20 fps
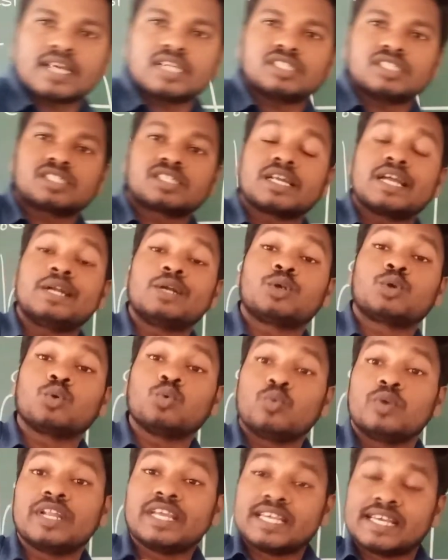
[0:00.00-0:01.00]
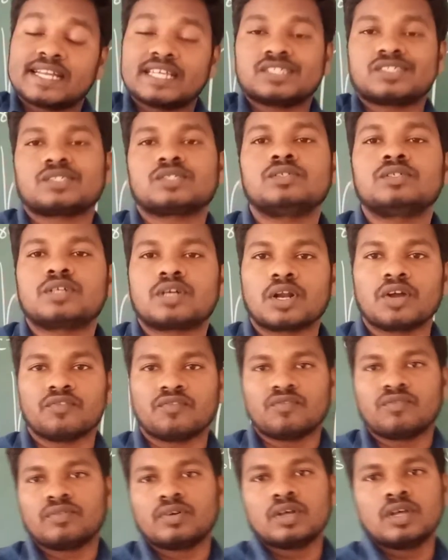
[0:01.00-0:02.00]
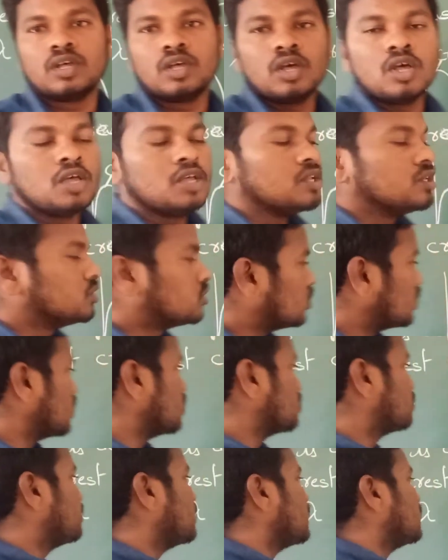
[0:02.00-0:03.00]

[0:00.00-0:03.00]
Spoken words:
crust and two nearest trough. So that